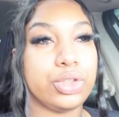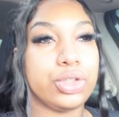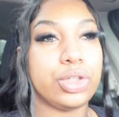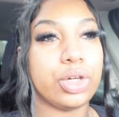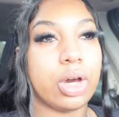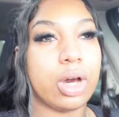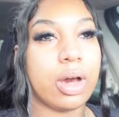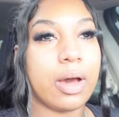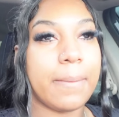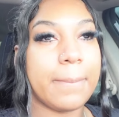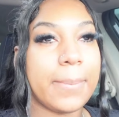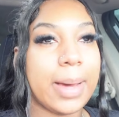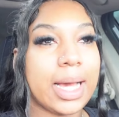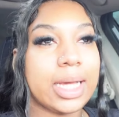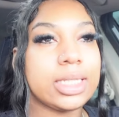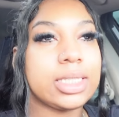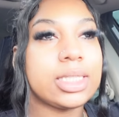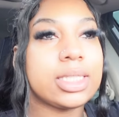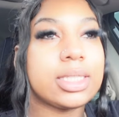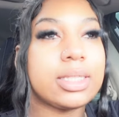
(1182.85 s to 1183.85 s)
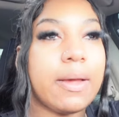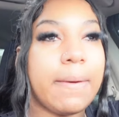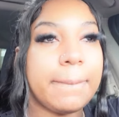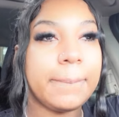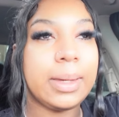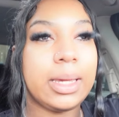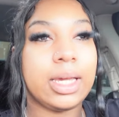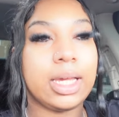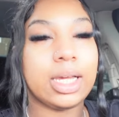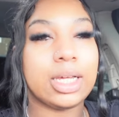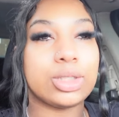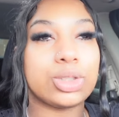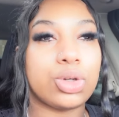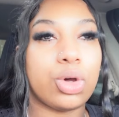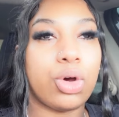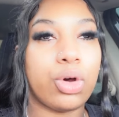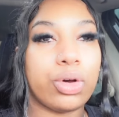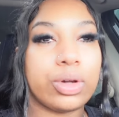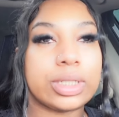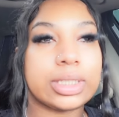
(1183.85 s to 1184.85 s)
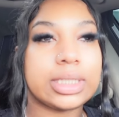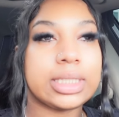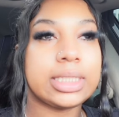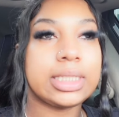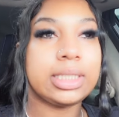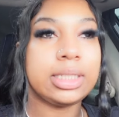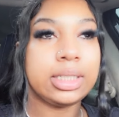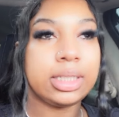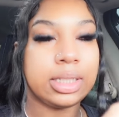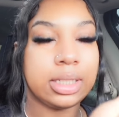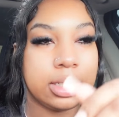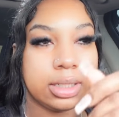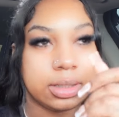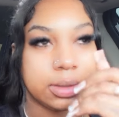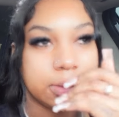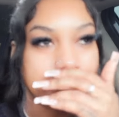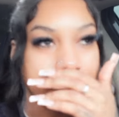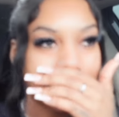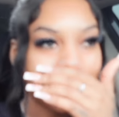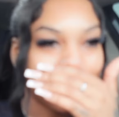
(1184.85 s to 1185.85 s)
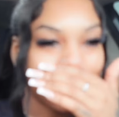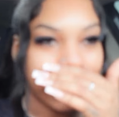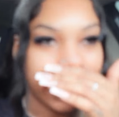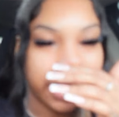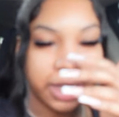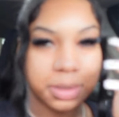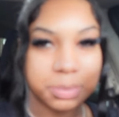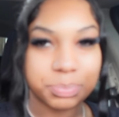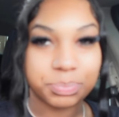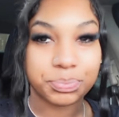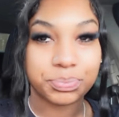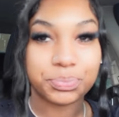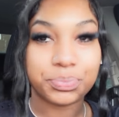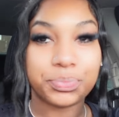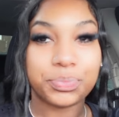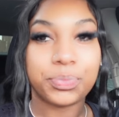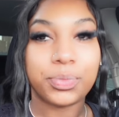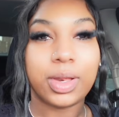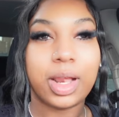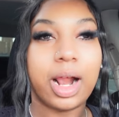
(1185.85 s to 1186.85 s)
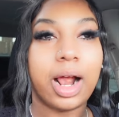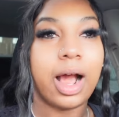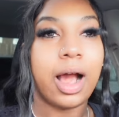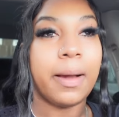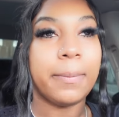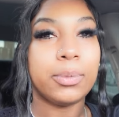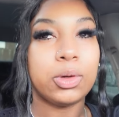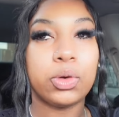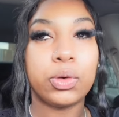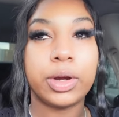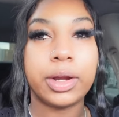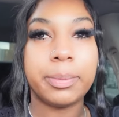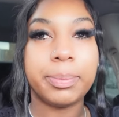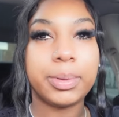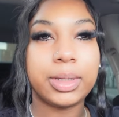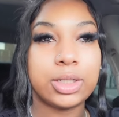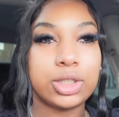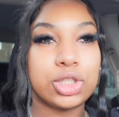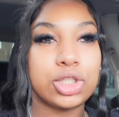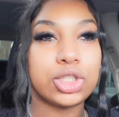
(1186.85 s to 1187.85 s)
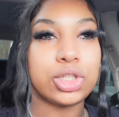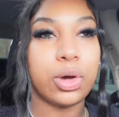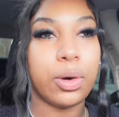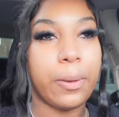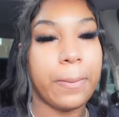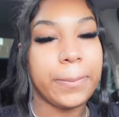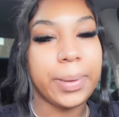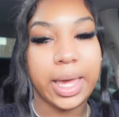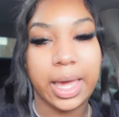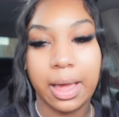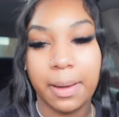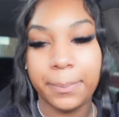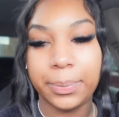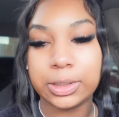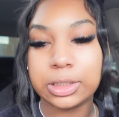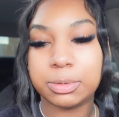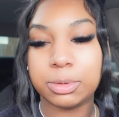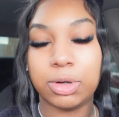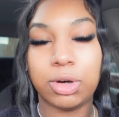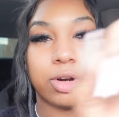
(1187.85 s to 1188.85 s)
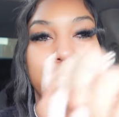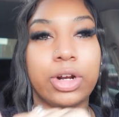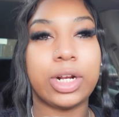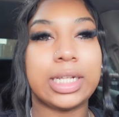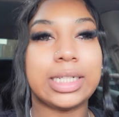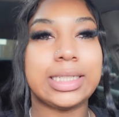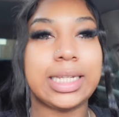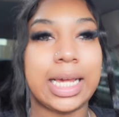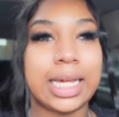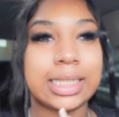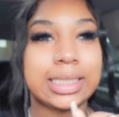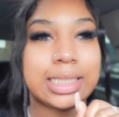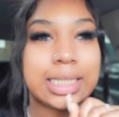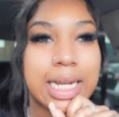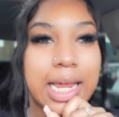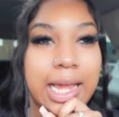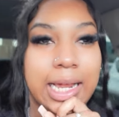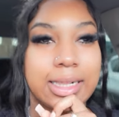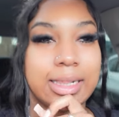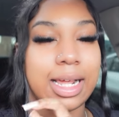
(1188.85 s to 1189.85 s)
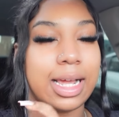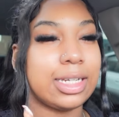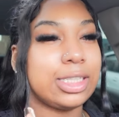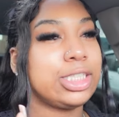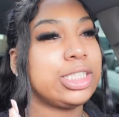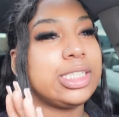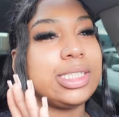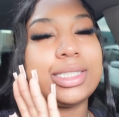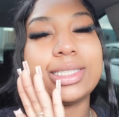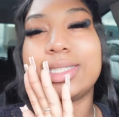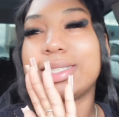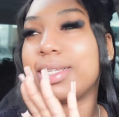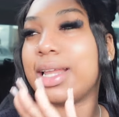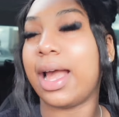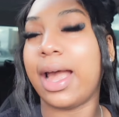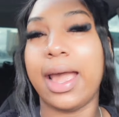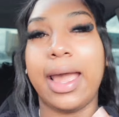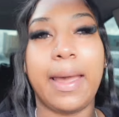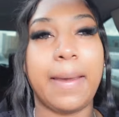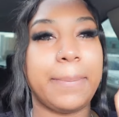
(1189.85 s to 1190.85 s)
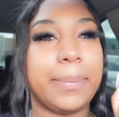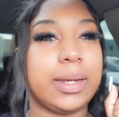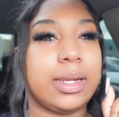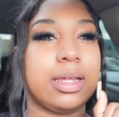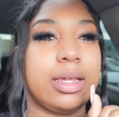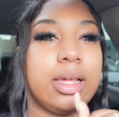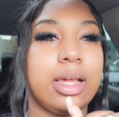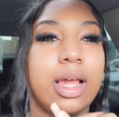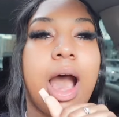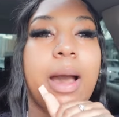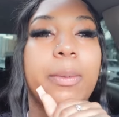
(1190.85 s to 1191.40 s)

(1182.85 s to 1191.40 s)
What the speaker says: Y'all, my stomach is on 10, okay? I'm cramping so bad. I'm supposed to be going on a date tonight. That shit's not happening.